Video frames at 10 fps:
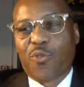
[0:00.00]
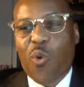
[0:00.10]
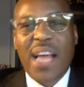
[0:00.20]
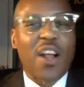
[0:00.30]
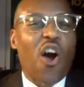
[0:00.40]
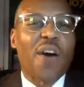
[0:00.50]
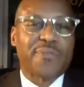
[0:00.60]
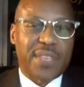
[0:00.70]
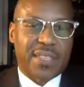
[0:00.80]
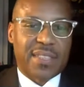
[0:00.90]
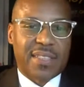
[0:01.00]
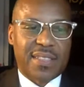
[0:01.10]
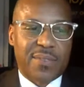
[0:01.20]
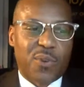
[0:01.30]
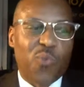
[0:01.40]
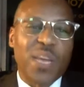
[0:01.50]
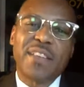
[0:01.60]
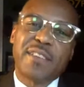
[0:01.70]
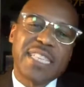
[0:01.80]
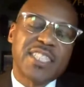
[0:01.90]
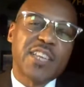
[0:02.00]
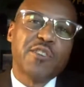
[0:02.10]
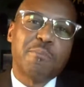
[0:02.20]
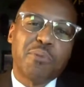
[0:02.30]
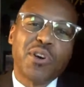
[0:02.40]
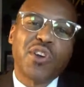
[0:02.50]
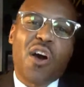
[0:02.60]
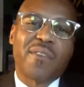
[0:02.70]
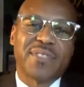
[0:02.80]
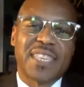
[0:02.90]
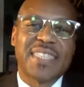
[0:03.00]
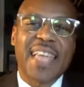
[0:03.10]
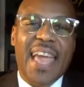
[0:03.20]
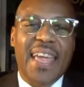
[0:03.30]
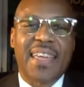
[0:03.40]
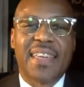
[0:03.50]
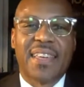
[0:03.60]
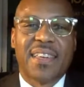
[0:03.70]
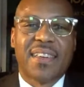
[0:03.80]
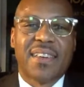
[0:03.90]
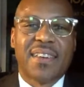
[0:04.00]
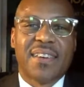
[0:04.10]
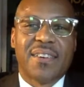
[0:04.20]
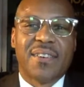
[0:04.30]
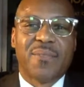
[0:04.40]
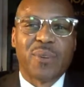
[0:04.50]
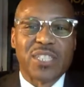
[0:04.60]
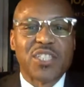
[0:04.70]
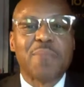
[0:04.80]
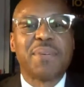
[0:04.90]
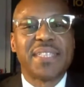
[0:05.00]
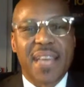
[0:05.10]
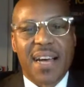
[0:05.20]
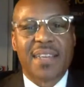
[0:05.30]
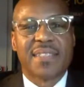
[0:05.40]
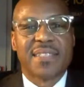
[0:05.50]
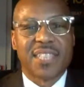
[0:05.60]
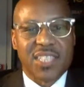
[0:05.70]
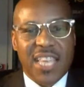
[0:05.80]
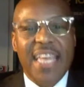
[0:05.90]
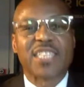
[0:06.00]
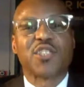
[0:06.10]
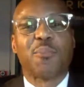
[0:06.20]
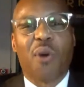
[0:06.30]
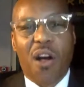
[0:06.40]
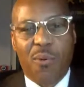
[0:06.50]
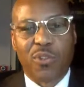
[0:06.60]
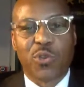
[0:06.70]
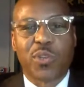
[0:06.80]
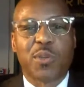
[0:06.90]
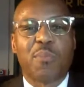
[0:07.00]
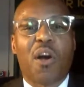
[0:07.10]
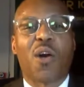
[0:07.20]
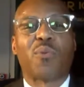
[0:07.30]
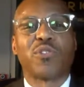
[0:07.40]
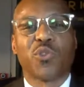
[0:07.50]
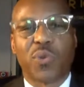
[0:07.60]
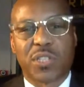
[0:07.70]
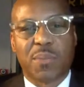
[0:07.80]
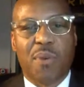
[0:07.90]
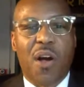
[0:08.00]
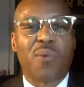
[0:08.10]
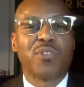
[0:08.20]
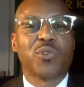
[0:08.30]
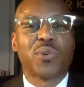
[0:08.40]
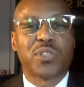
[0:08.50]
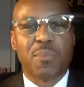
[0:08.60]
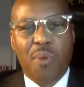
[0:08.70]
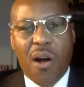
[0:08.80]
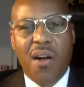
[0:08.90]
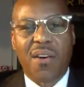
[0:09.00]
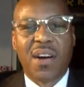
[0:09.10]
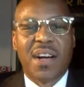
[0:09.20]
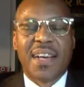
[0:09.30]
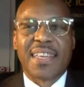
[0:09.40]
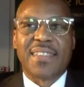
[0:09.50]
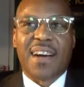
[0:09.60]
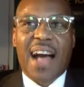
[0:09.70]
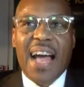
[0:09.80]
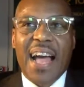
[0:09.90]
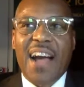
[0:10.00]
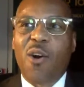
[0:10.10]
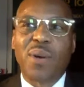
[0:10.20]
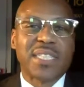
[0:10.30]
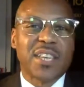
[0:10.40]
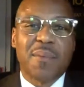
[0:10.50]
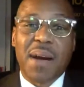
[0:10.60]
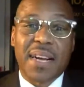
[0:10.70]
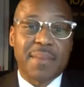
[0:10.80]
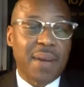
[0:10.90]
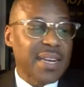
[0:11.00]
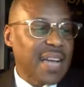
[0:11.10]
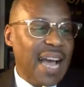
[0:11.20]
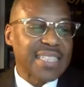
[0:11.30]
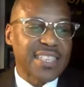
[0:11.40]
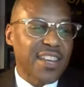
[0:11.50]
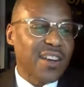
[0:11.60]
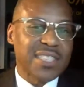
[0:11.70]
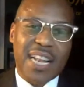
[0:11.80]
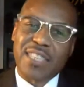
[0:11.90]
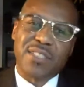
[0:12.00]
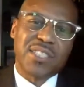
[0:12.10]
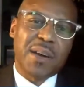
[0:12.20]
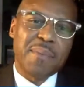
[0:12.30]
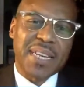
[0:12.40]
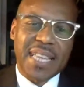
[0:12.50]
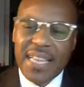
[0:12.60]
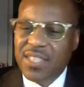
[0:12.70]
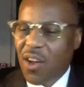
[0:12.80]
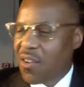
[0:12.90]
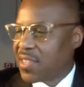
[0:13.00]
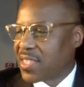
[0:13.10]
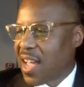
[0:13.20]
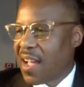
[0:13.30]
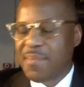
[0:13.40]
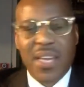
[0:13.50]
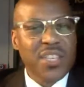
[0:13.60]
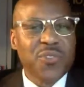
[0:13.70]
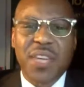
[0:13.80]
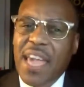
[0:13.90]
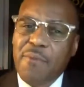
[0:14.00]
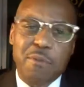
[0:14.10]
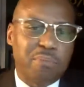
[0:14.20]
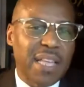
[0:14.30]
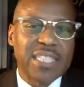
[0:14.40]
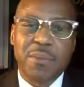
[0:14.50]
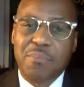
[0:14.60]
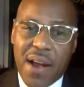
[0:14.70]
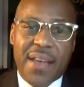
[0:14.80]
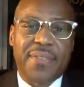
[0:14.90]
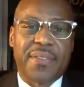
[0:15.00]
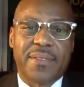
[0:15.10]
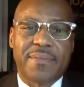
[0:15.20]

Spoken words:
quite often, when we continue to put off today what should be done, to say it's tomorrow, we'll do it tomorrow, we'll do it tomorrow, we'll do it tomorrow. You know, I always tell my guys and girls, and I used to tell my kids all the time, you can't replace a breath.